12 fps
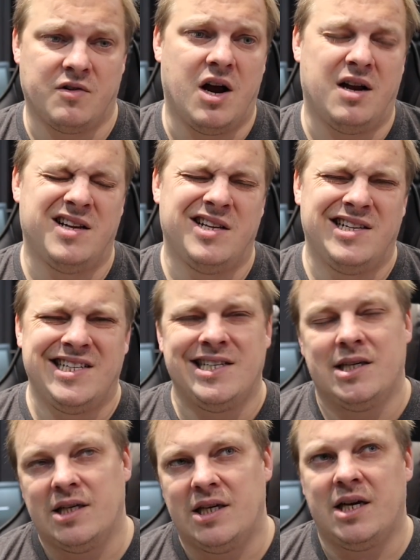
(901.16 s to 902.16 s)
right?
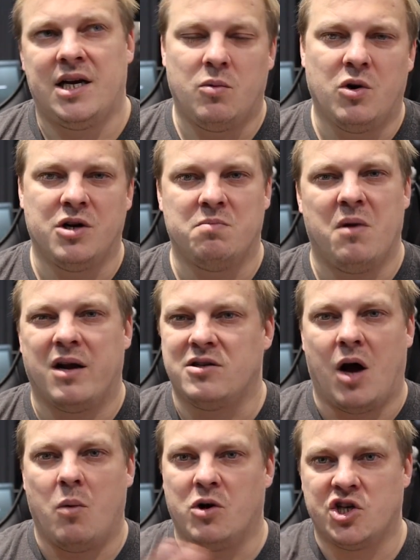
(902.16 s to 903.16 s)
I want
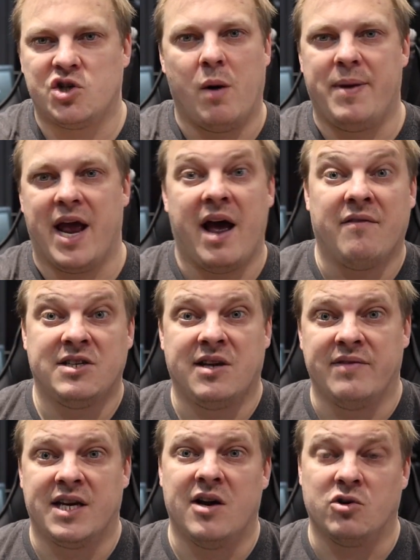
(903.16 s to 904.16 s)
to swap it out for
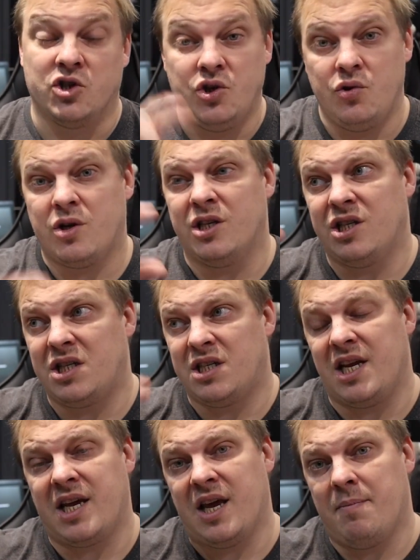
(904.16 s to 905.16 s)
something else. You can
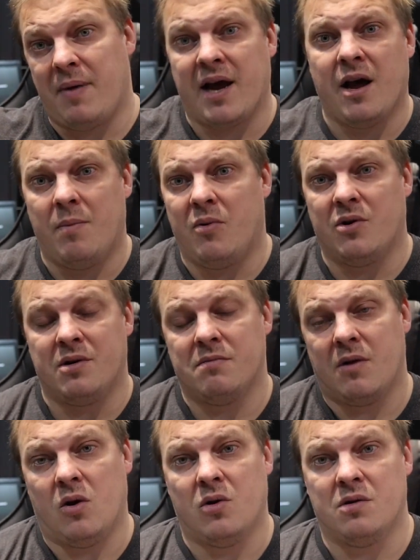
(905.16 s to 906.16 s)
stick it back up on
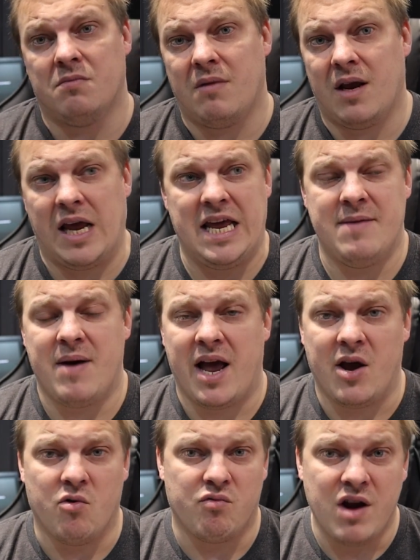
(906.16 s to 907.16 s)

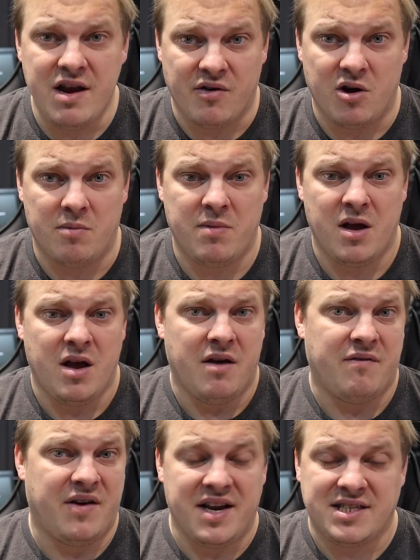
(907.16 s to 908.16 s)
eBay or Reverb
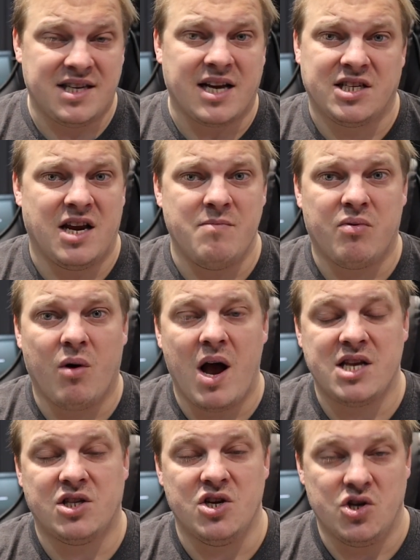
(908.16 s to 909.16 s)
for the exact same
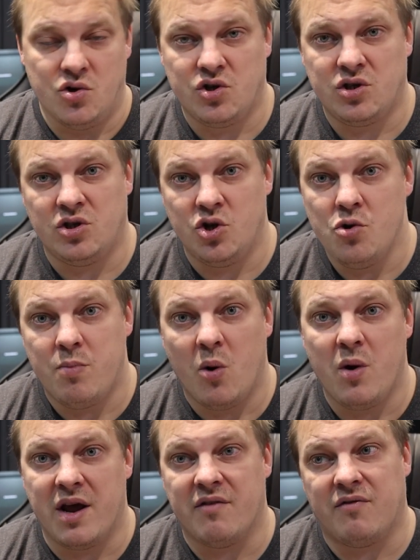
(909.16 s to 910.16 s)
price that you
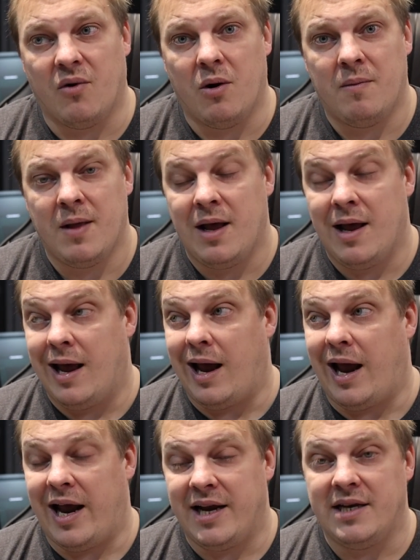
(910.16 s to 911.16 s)
bought it for,
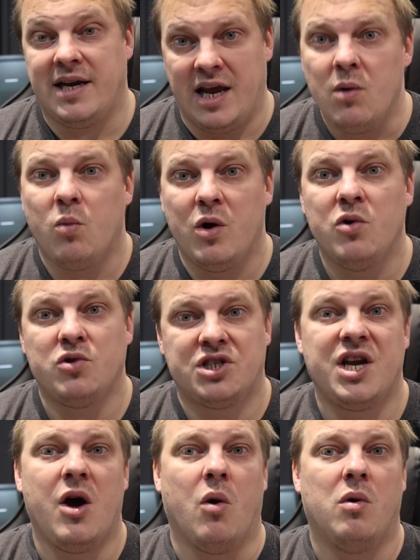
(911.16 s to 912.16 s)
and it will
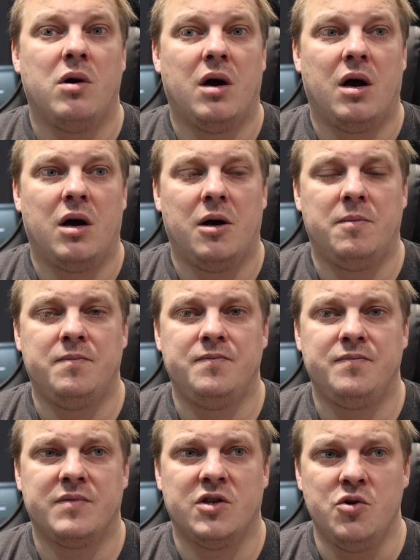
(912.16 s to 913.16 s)
sell.
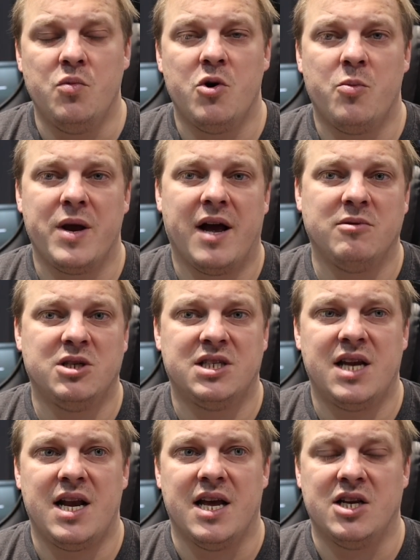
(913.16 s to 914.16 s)
You will be able to
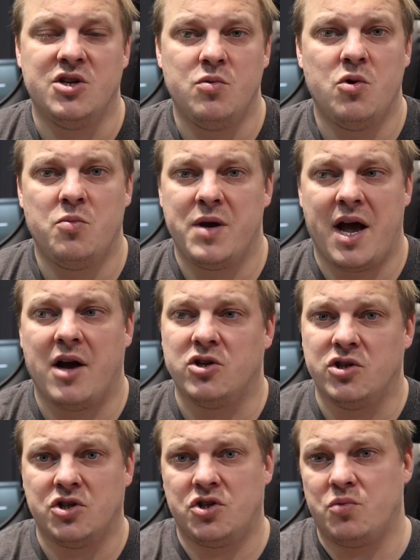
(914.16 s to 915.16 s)
sell it, and you will be able to
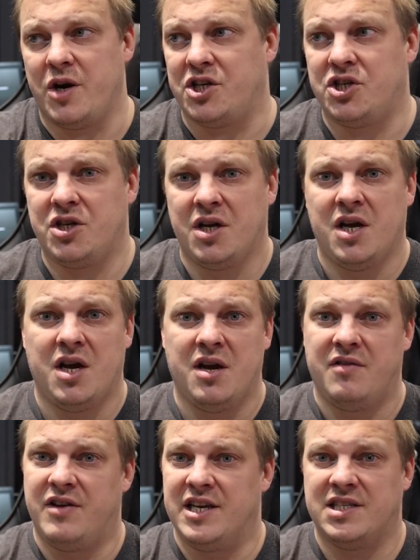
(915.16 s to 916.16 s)
just switch
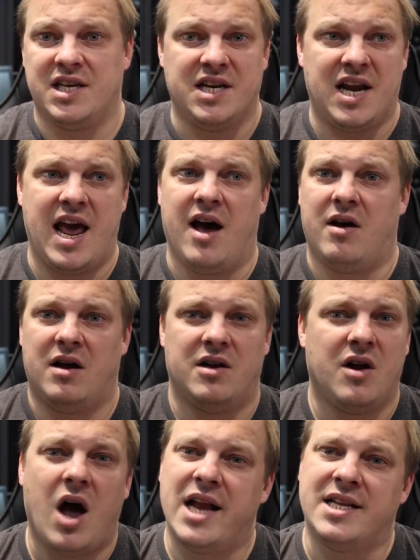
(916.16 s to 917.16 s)
things in and out.
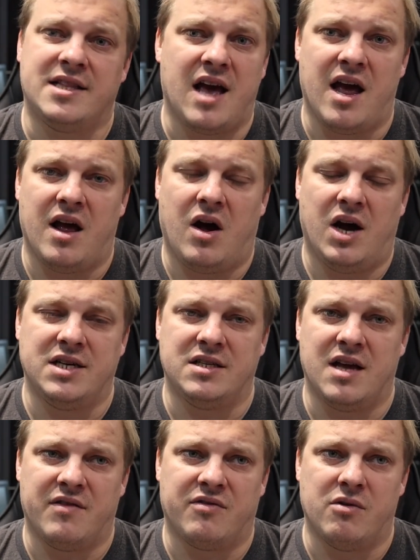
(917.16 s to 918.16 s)
And I did that. I did
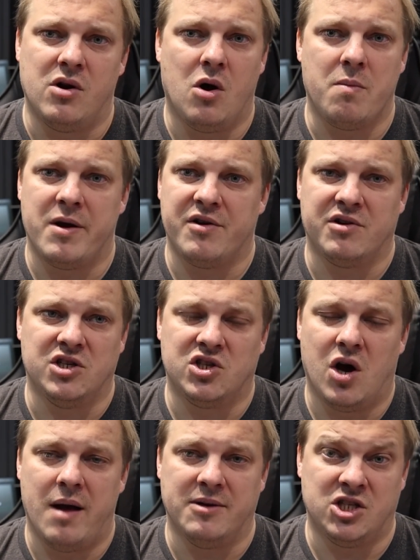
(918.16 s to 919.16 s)
that for a long period of
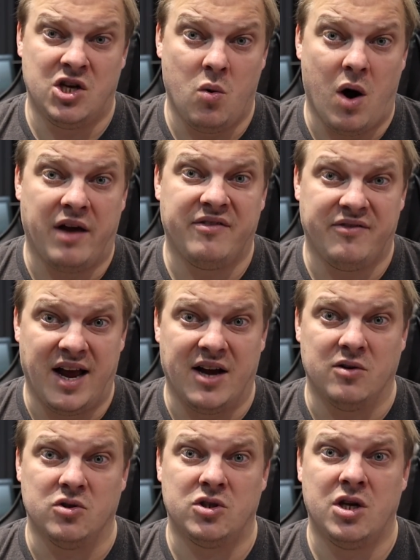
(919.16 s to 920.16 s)
time until I
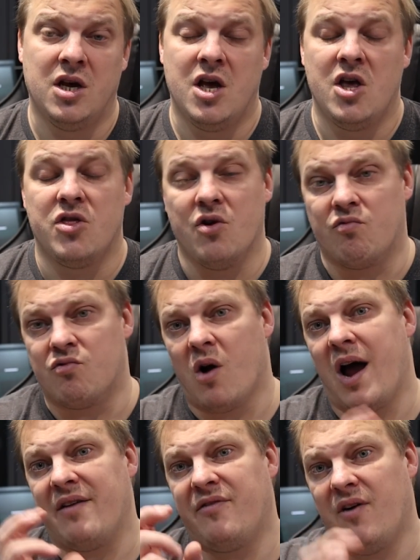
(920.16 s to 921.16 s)
found the
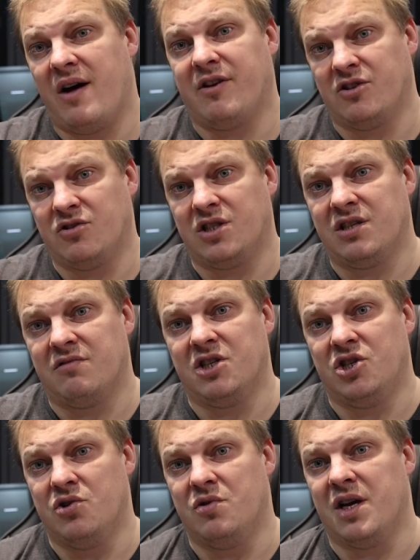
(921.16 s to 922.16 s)
right 500 series
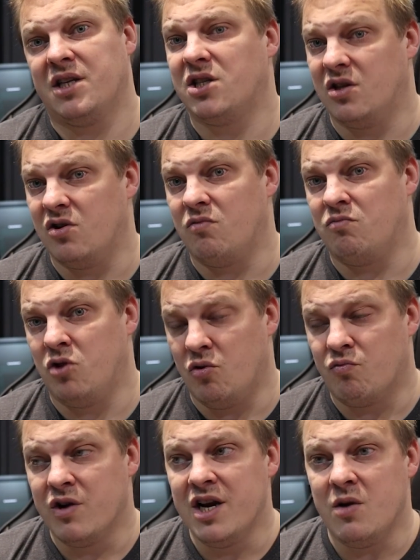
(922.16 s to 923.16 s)
units that
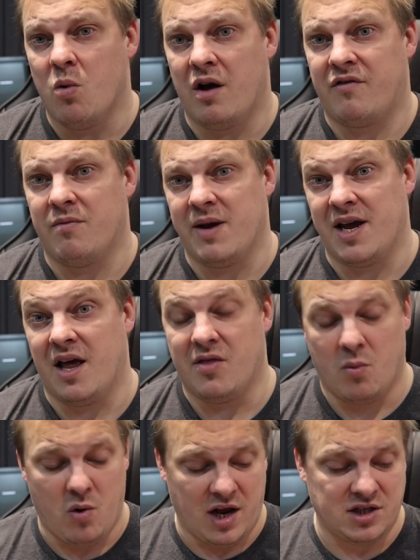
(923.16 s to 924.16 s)
really work for me. And
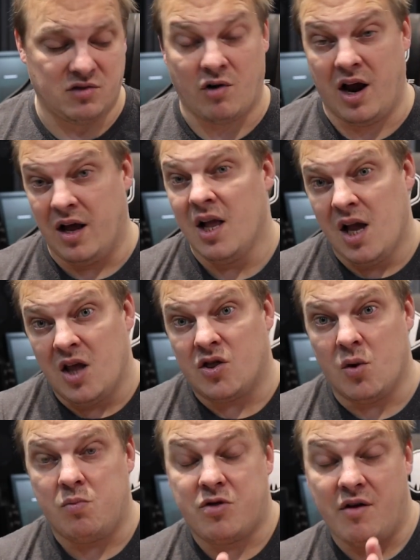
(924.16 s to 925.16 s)
the ones, right,
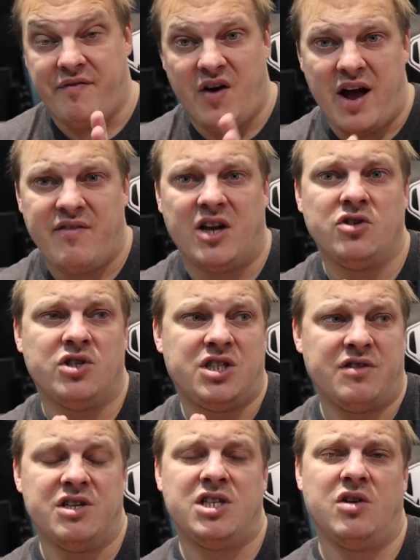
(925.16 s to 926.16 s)
the 500
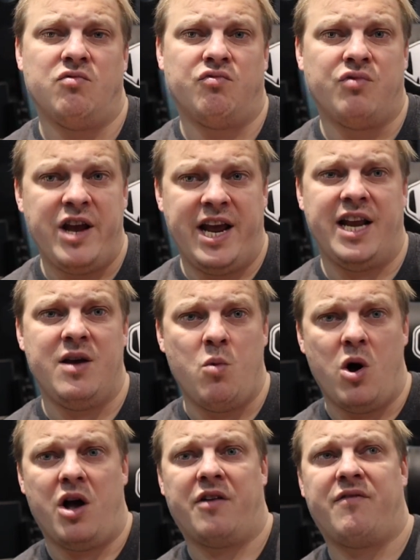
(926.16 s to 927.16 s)
series that really
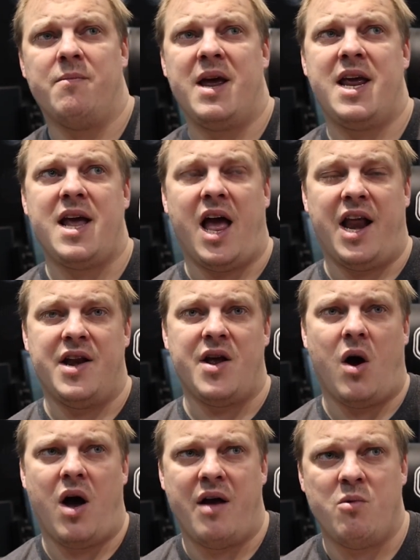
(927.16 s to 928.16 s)
worked for me, and
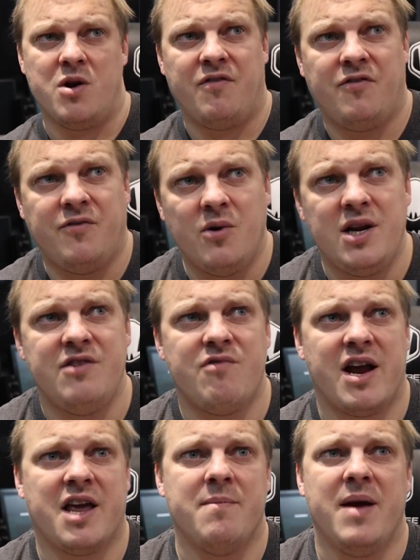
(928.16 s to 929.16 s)
I would fully
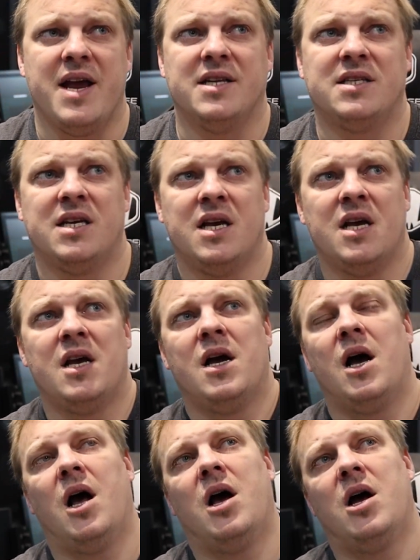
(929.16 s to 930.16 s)
recommend
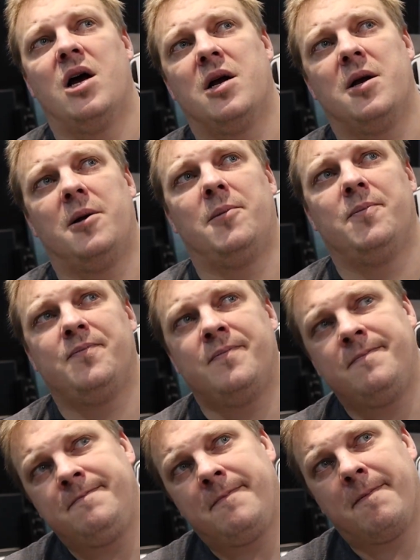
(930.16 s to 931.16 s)
for
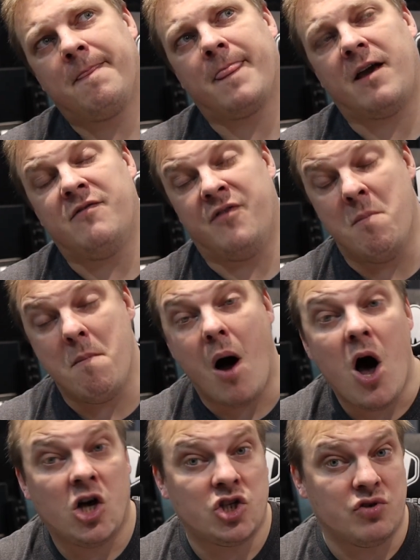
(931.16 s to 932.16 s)

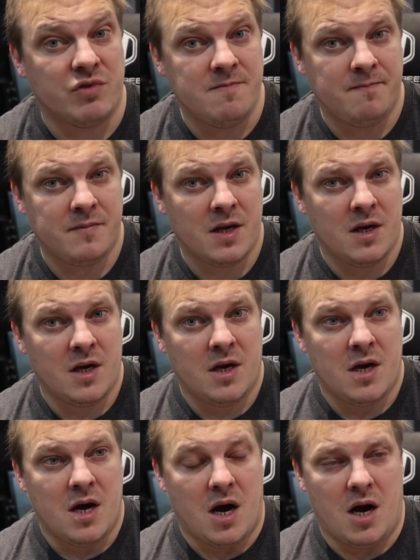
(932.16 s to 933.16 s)
mastering,
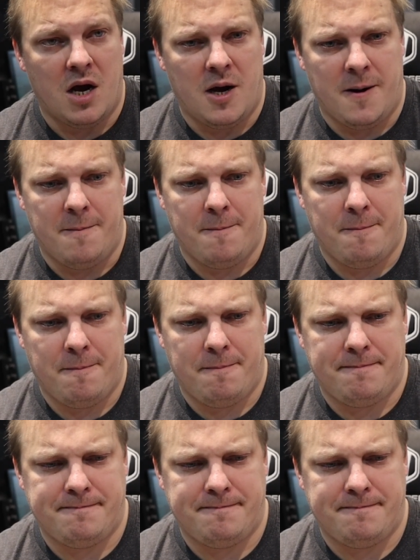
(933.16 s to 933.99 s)
um